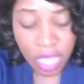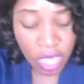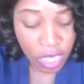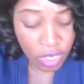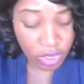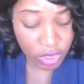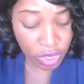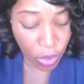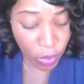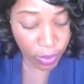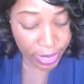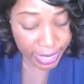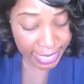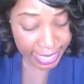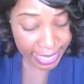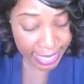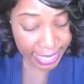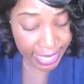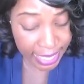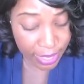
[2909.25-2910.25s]
So
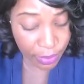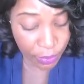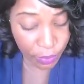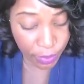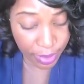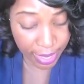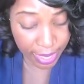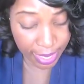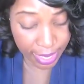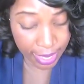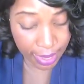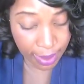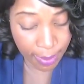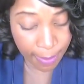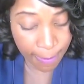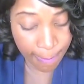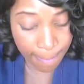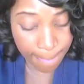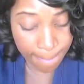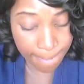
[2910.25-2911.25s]
anyway,
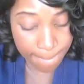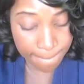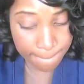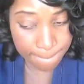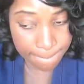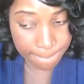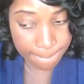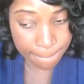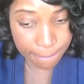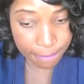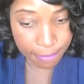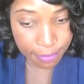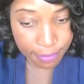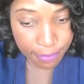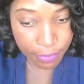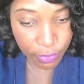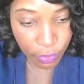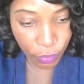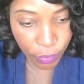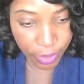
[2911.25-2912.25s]

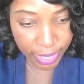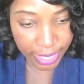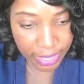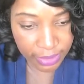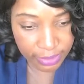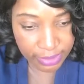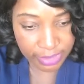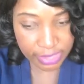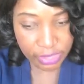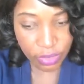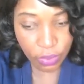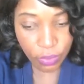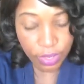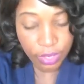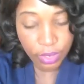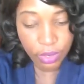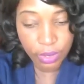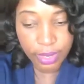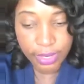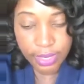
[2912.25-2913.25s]
what else is going
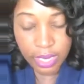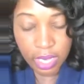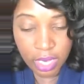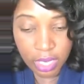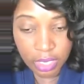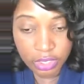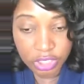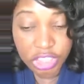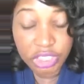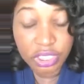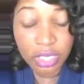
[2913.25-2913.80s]
on?